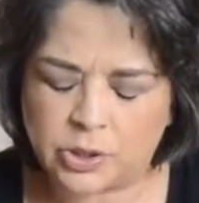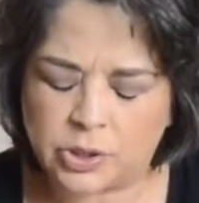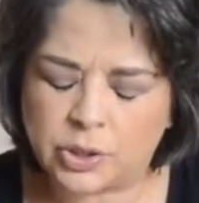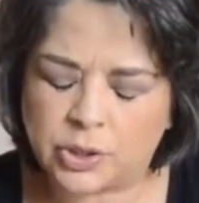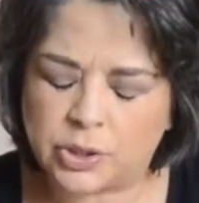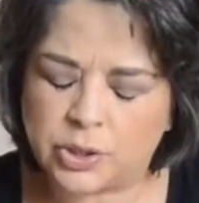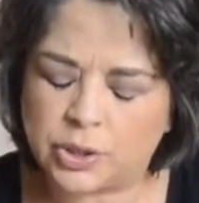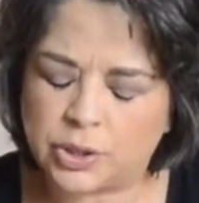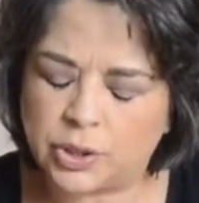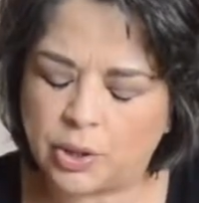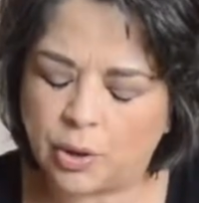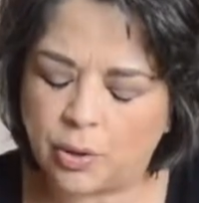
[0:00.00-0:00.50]

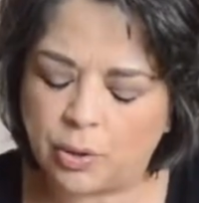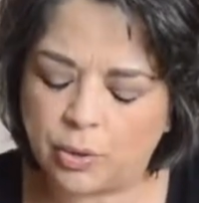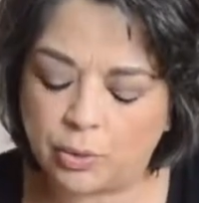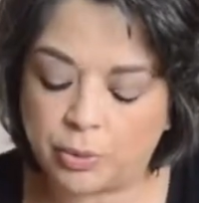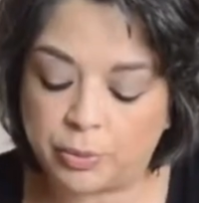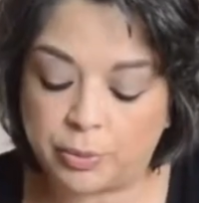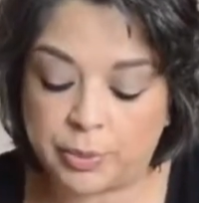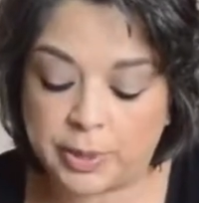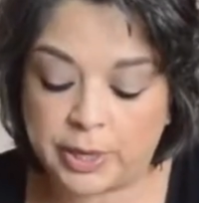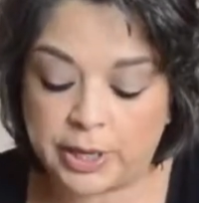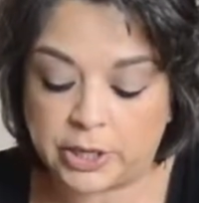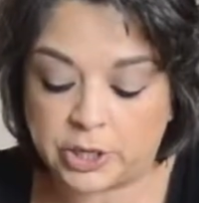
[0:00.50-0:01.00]
so
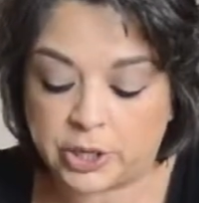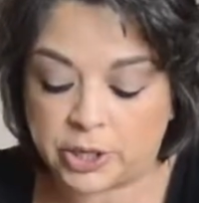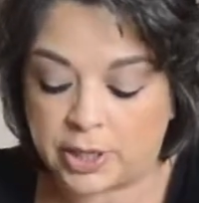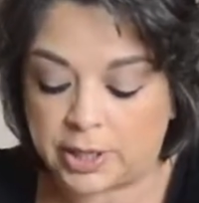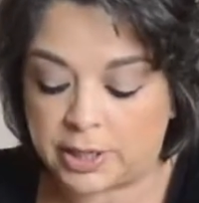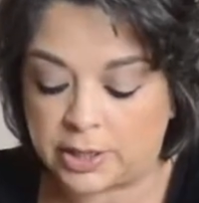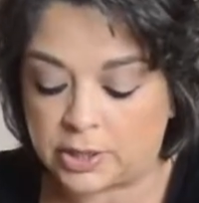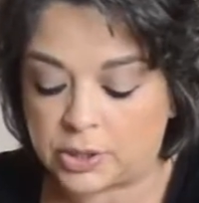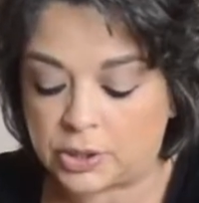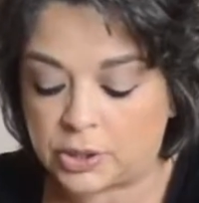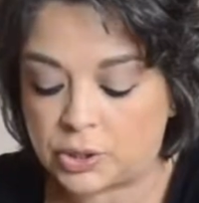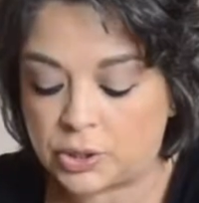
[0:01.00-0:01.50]
rich and
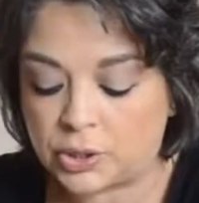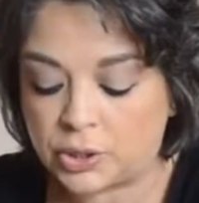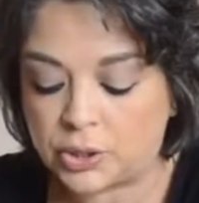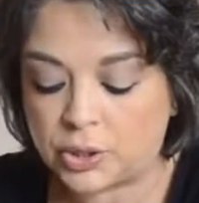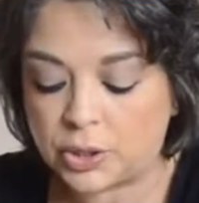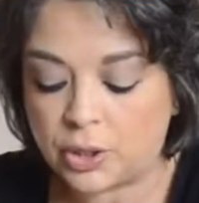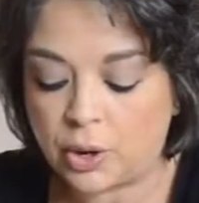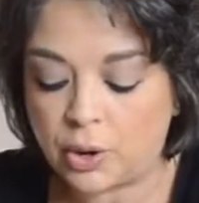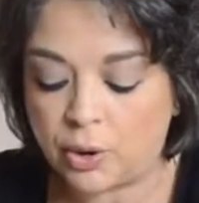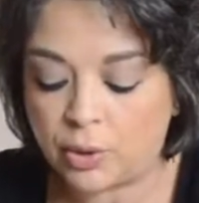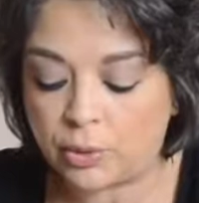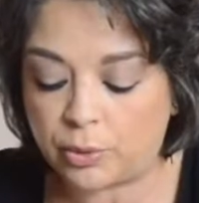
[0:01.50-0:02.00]
it's
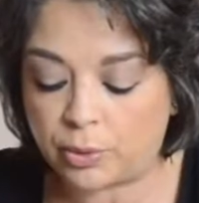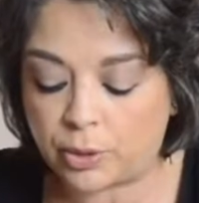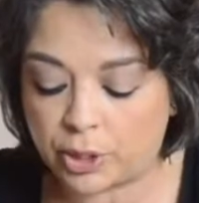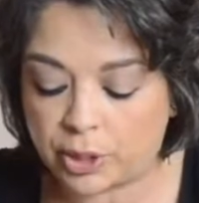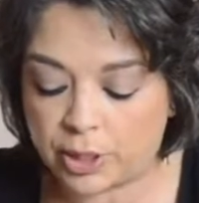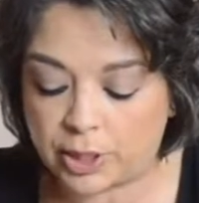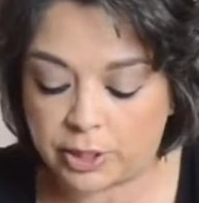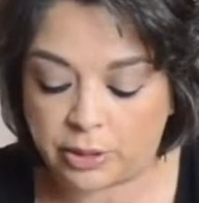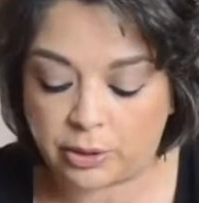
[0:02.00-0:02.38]
so good,